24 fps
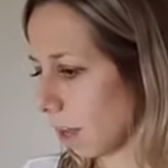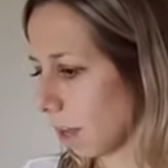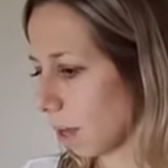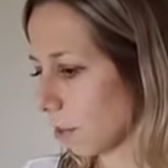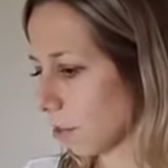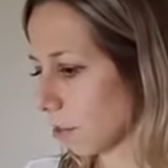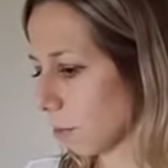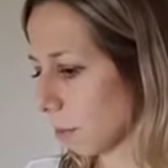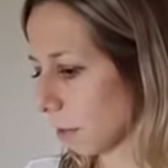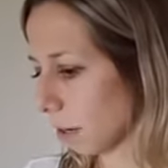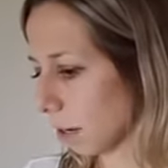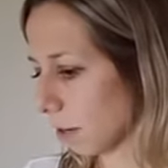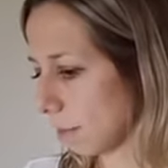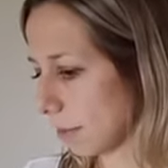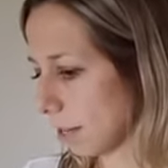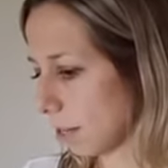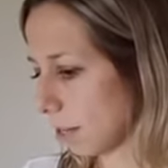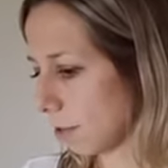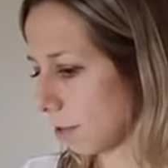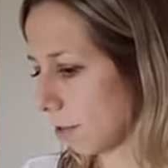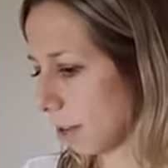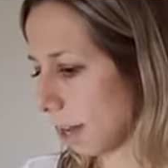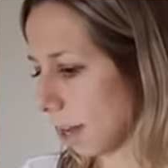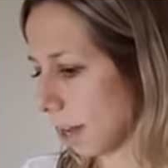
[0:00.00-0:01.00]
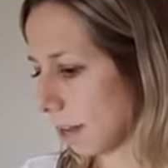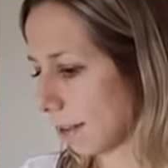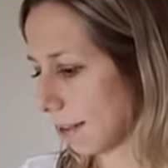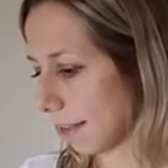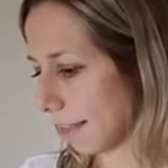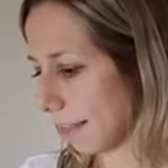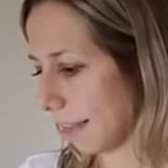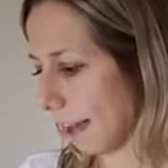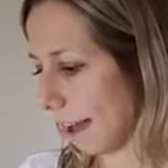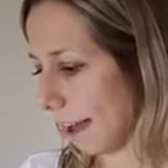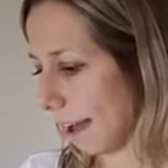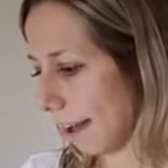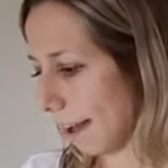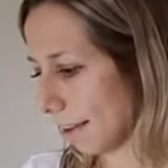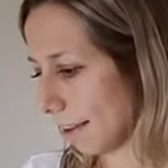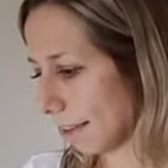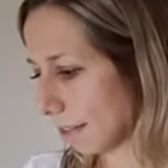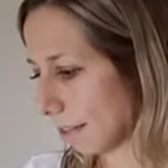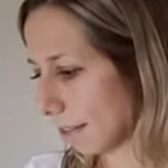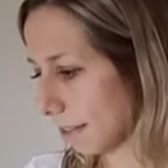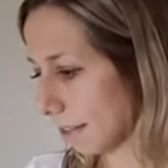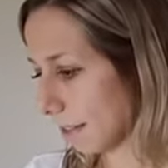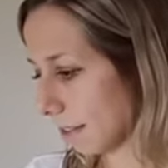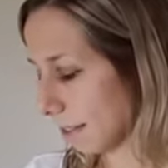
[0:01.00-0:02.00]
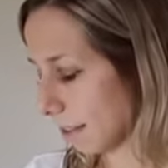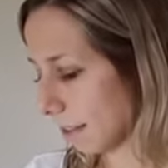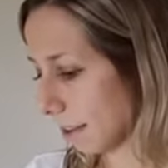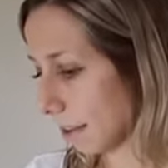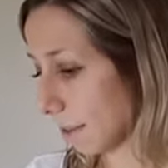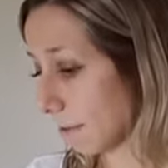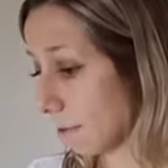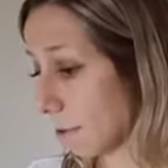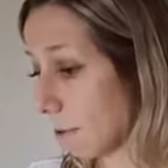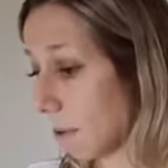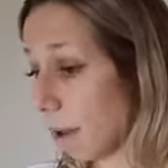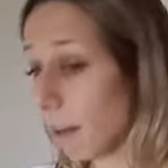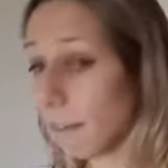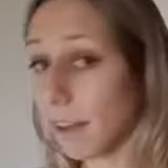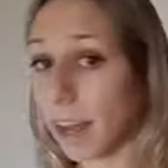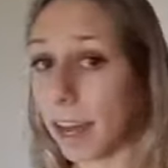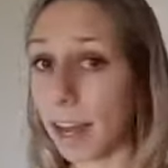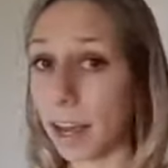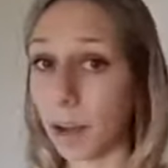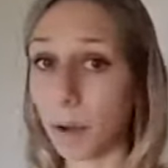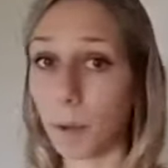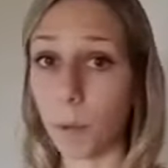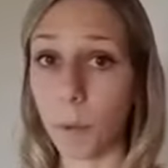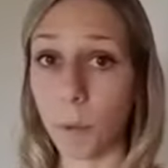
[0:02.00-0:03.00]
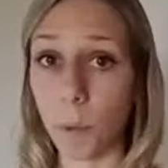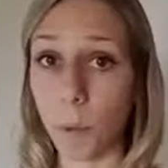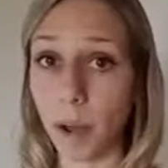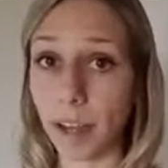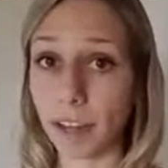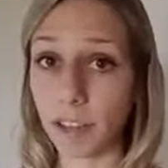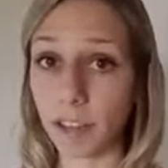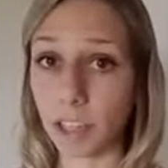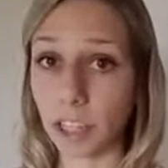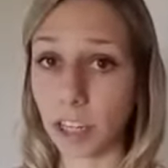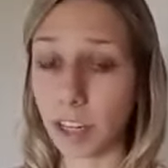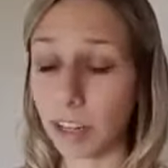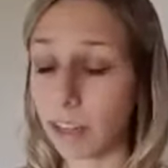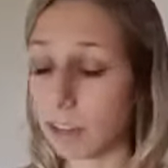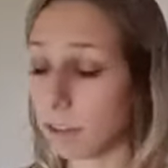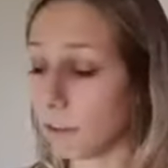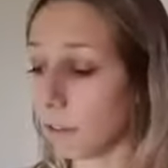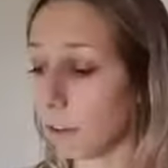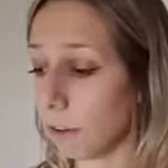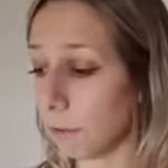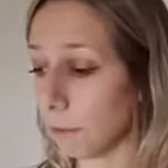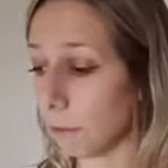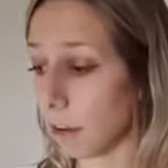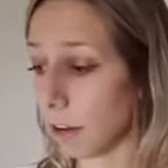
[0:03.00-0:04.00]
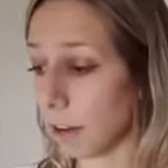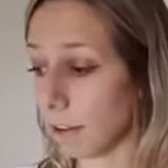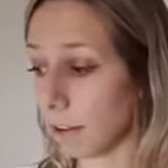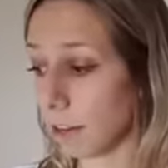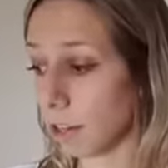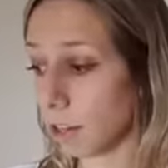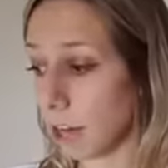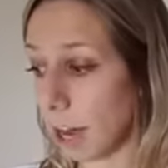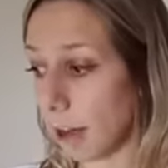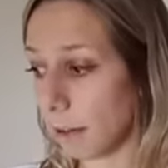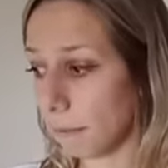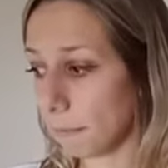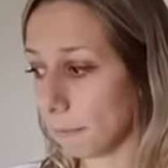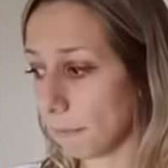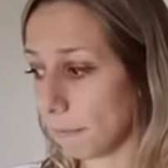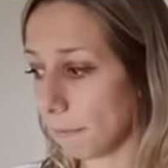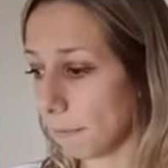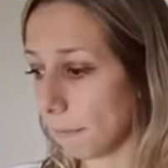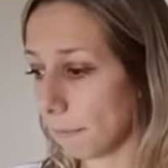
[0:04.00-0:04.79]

So we're going to be tuning into that. If you have any questions, feel free to reach out.